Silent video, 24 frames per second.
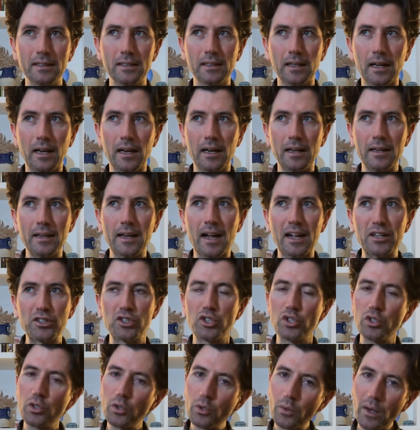not
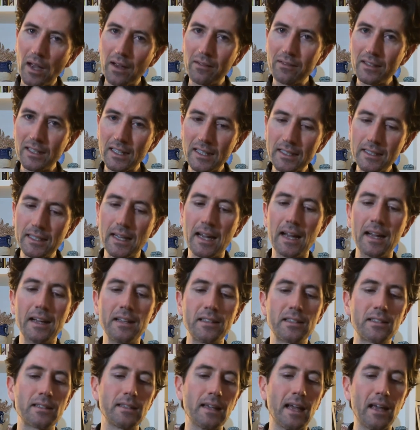too heavy and
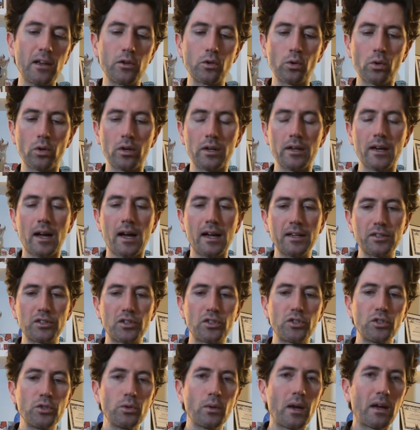dense, and or not
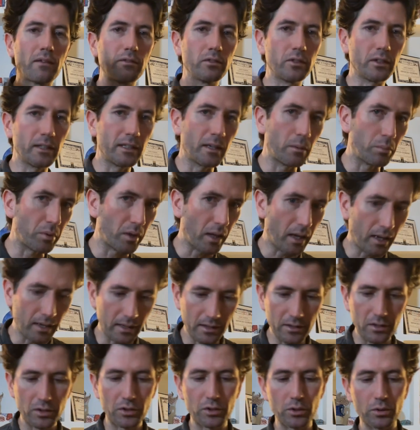too heavily
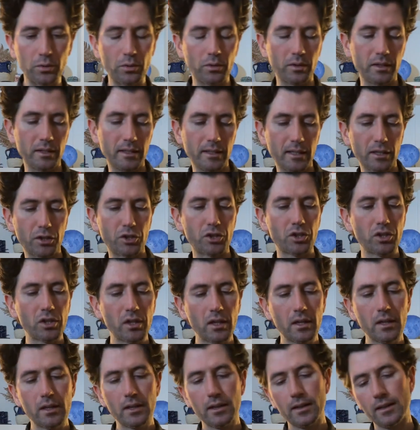applied to the dish,
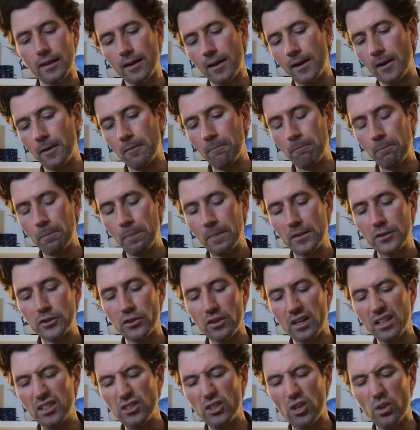so
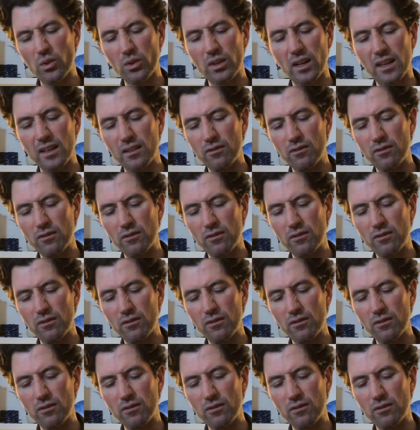that you don't kind